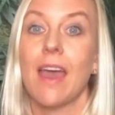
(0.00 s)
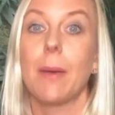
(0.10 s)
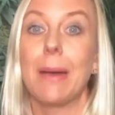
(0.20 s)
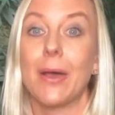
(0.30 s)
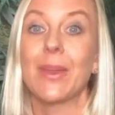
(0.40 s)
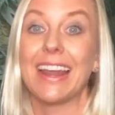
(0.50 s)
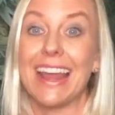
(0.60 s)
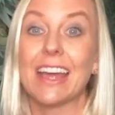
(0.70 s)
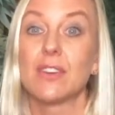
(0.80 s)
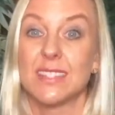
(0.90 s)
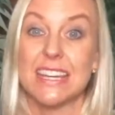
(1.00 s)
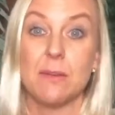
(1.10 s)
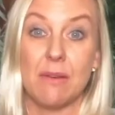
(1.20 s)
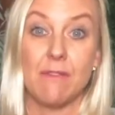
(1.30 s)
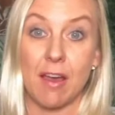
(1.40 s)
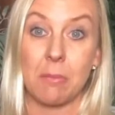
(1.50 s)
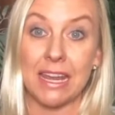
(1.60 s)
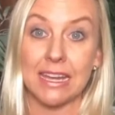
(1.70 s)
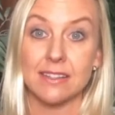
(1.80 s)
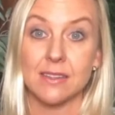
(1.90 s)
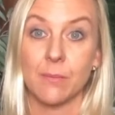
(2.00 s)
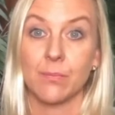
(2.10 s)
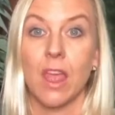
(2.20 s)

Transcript: about a lack of sleep in families.